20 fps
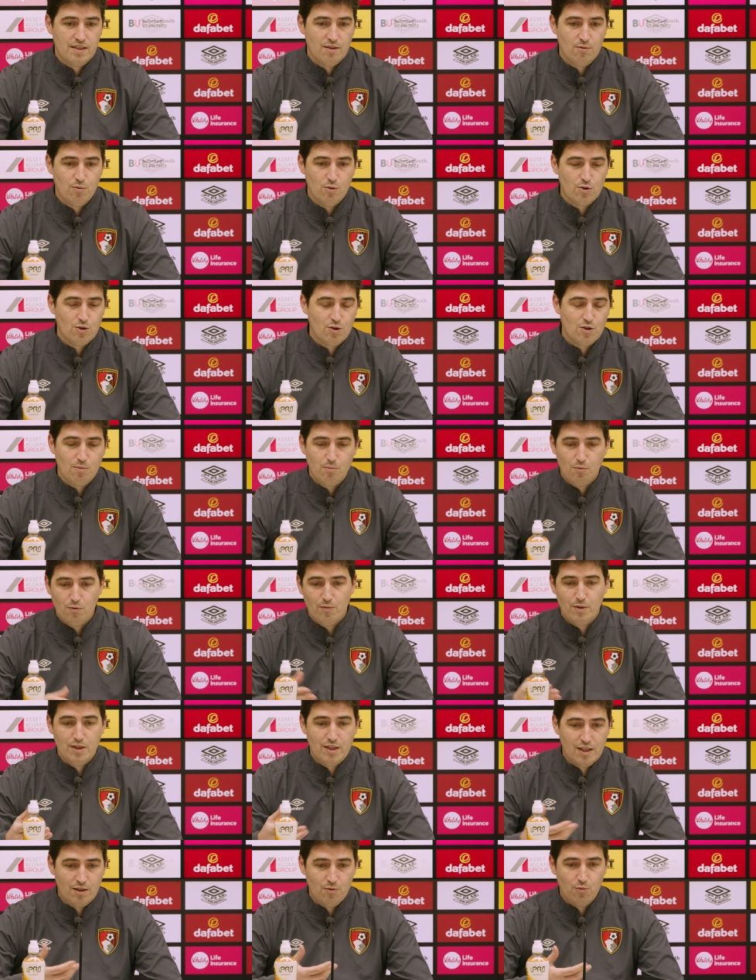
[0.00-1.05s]
It was not a
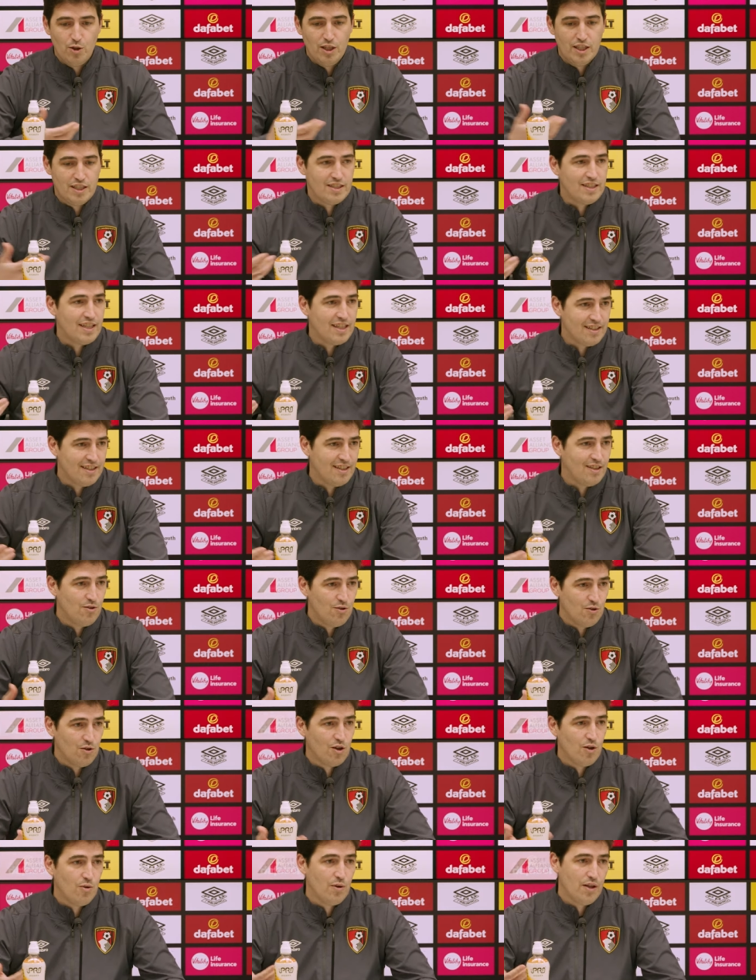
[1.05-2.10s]
movement that we started,
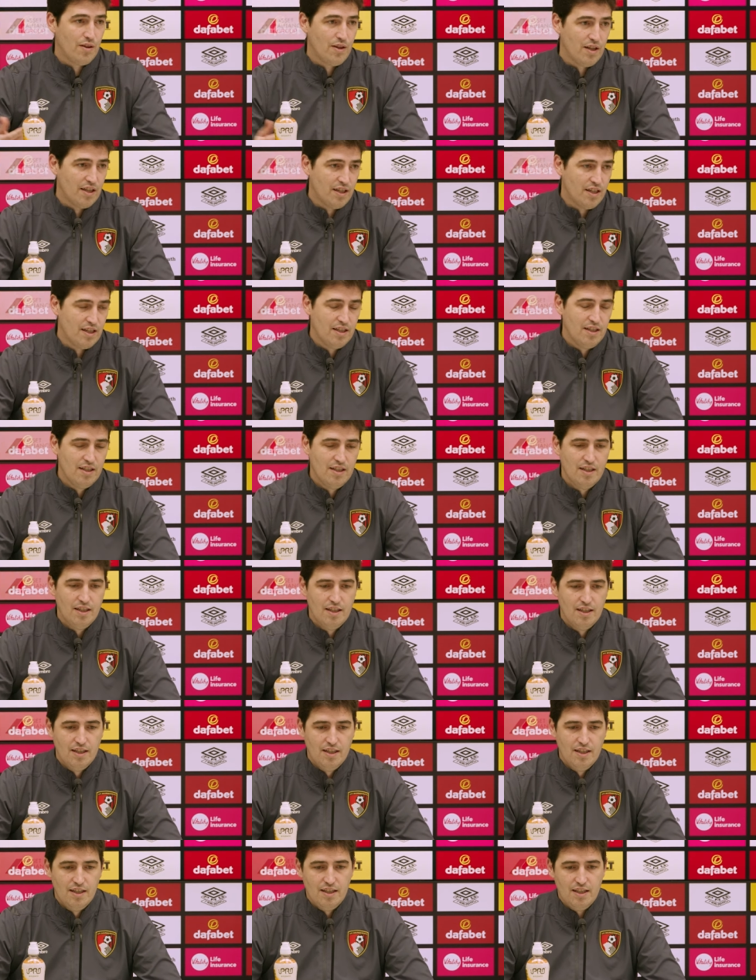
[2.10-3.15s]
you know. I think
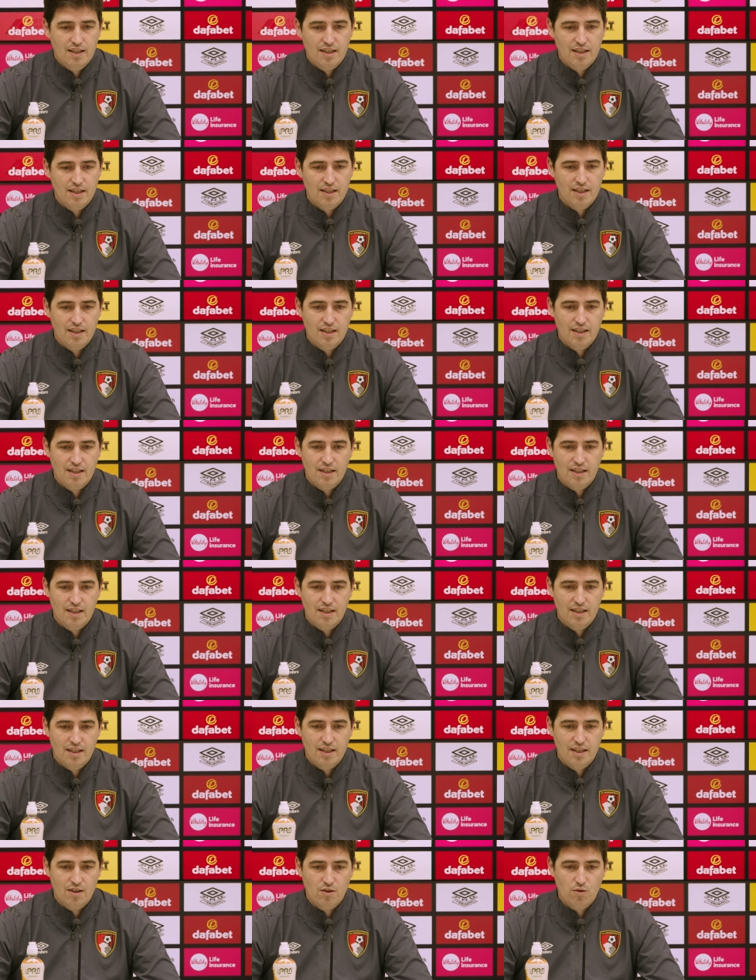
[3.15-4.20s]

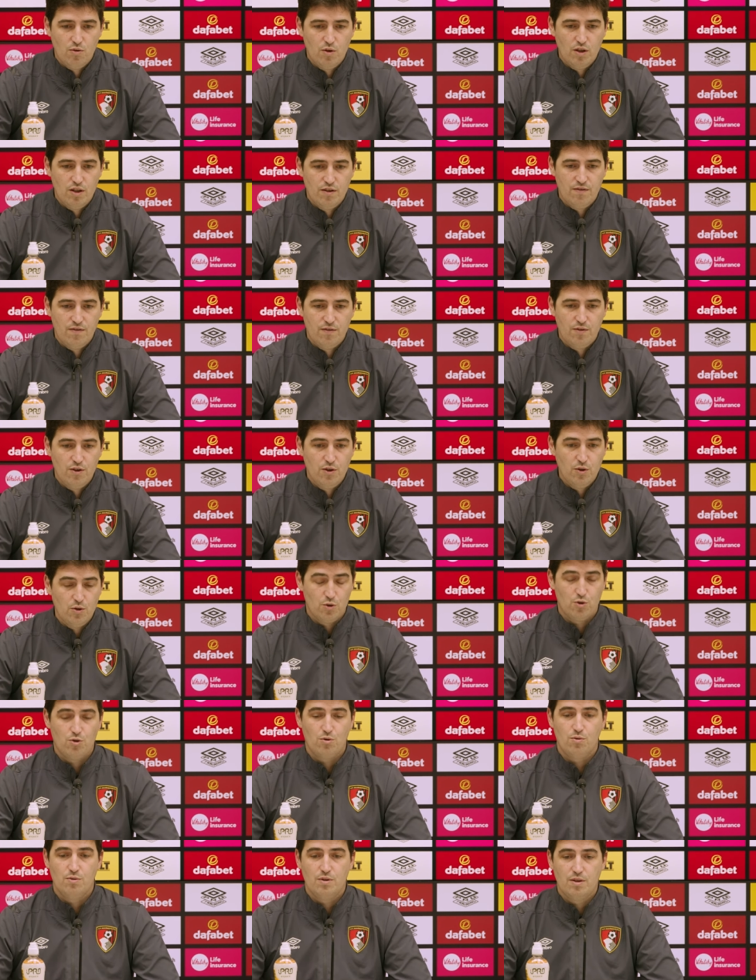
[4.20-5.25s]
we've
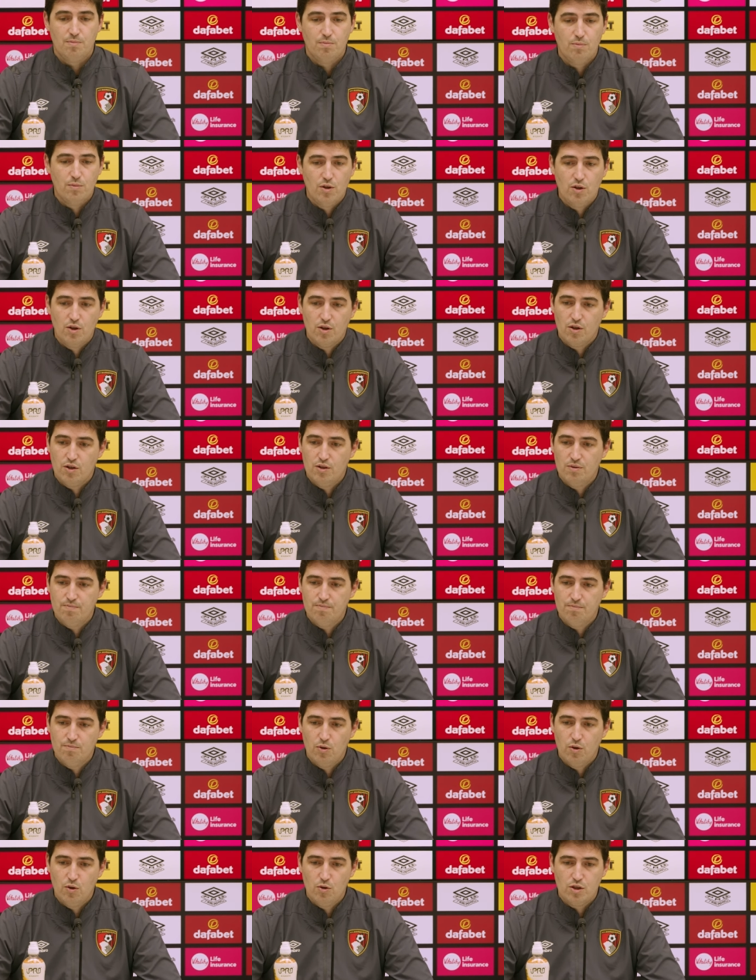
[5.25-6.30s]
used more
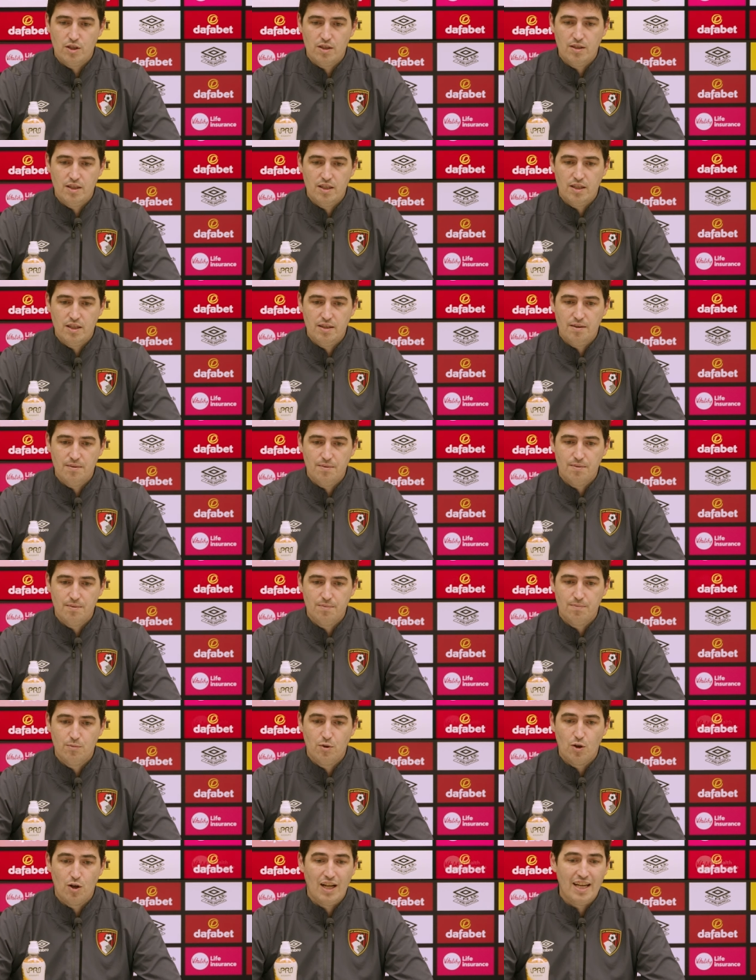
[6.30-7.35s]
Brooksy,
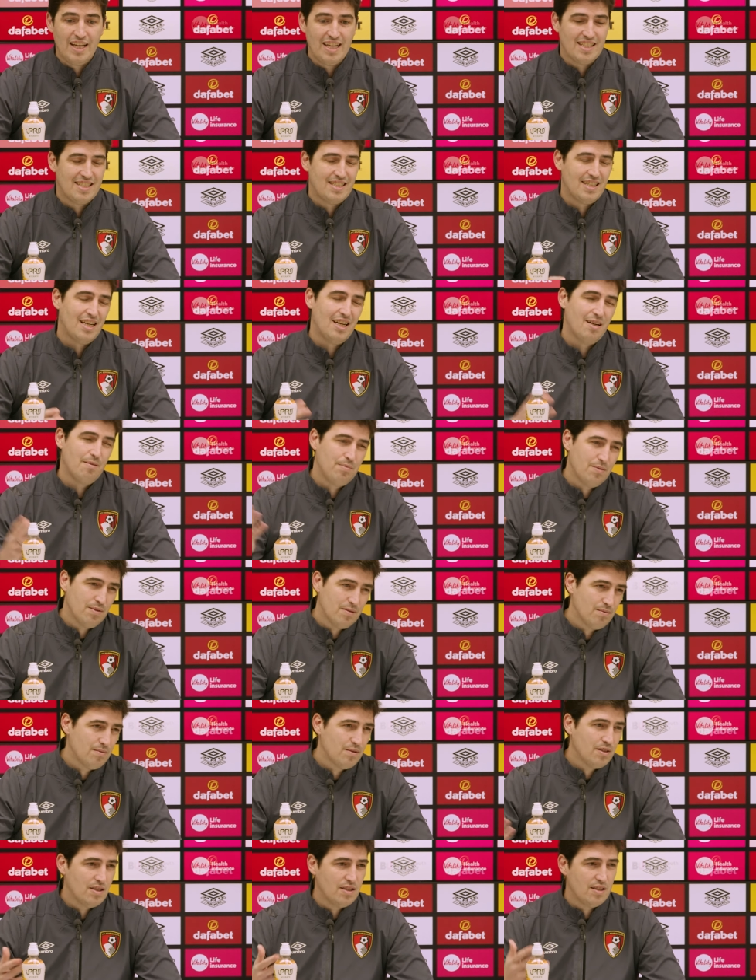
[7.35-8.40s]
more like a sub
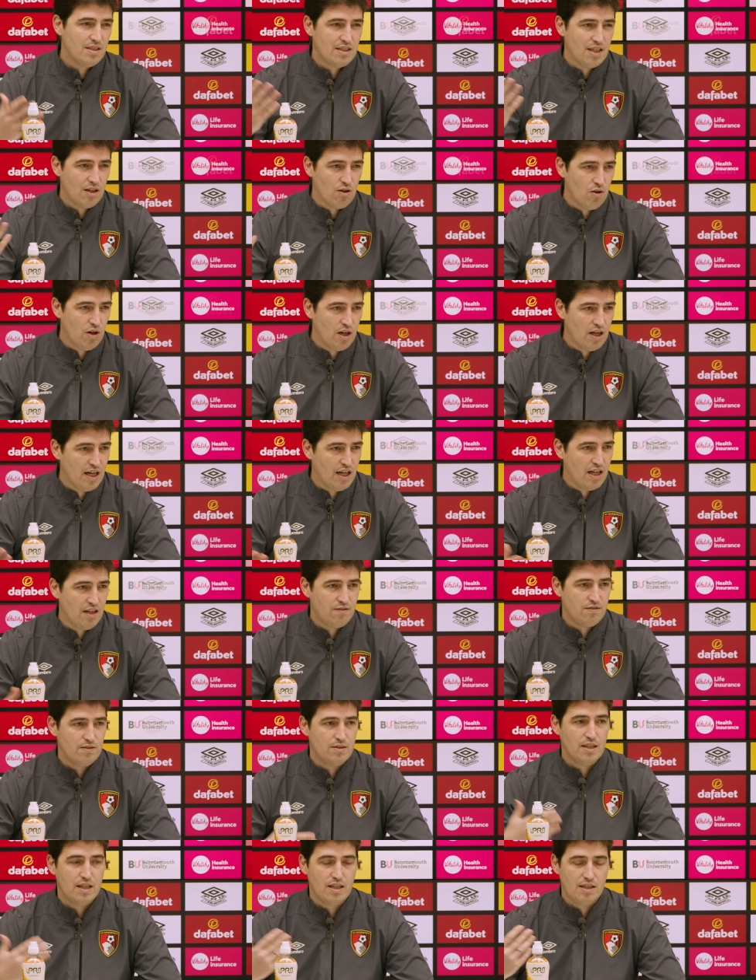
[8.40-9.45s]
in second
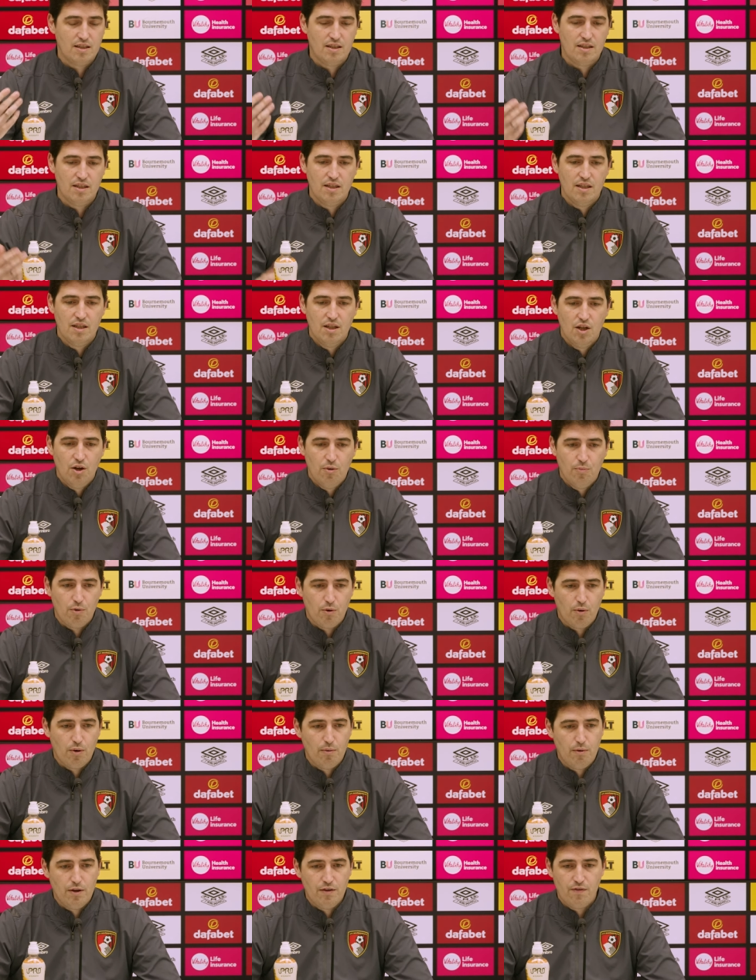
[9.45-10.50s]
half than
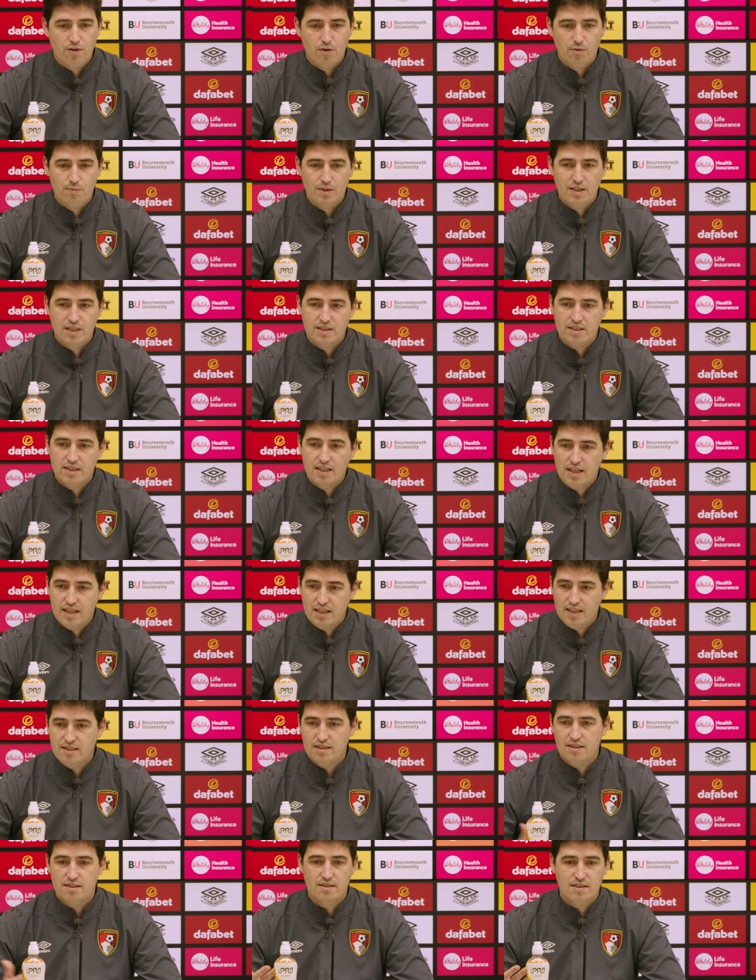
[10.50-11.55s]
probably from the
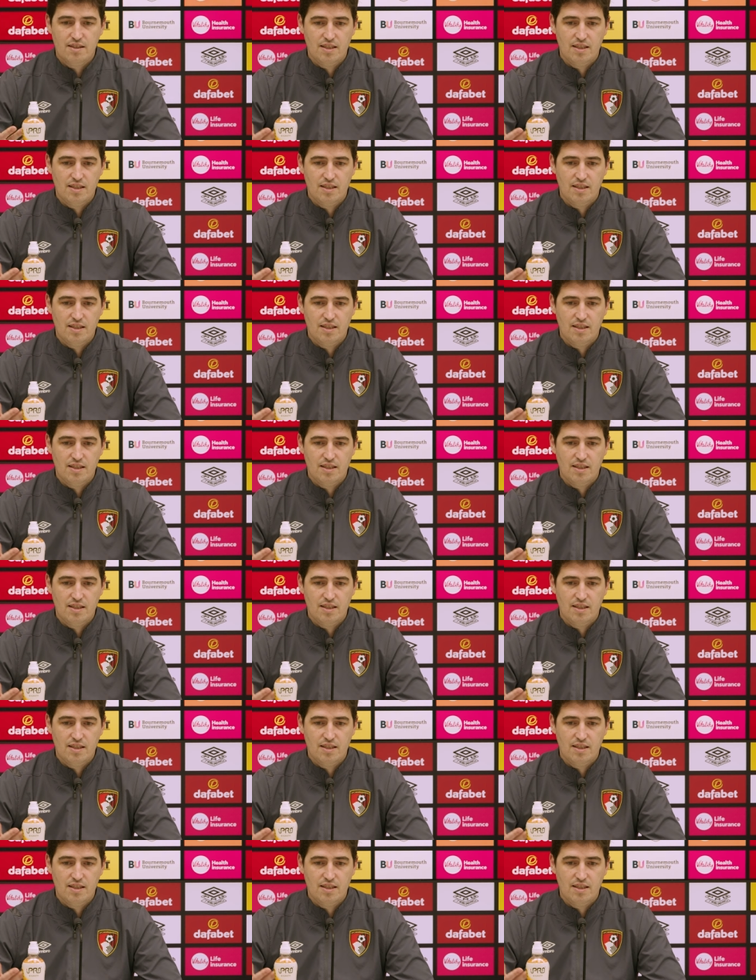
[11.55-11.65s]
start.